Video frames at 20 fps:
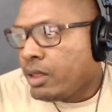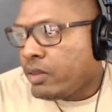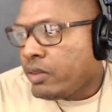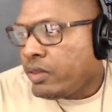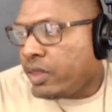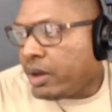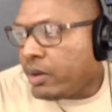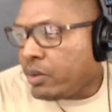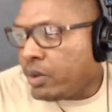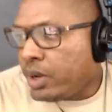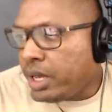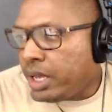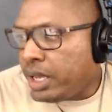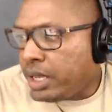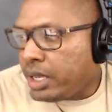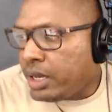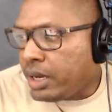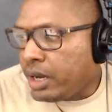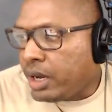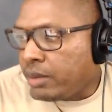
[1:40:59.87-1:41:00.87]
That
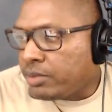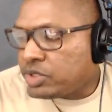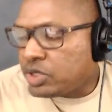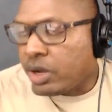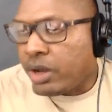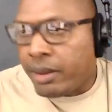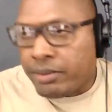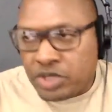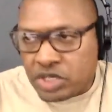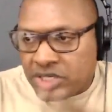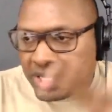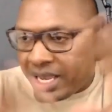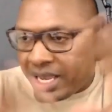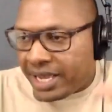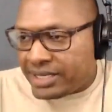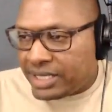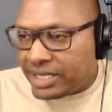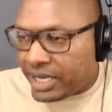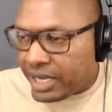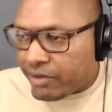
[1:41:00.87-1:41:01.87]
way, so I'm just
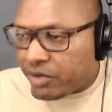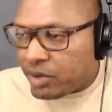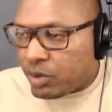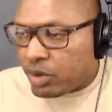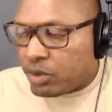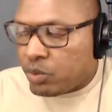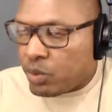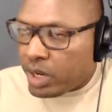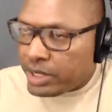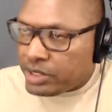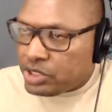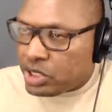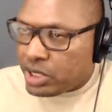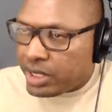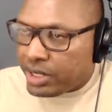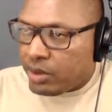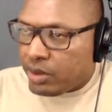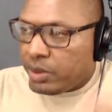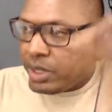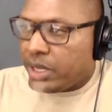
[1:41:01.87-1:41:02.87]
asking everyone
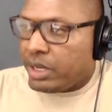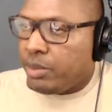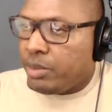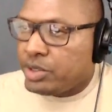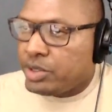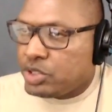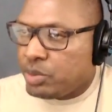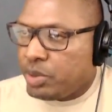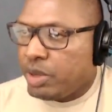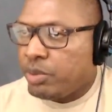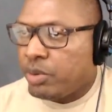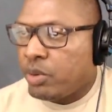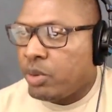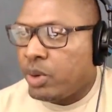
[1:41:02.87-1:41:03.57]
watching. I know we got a bunch of people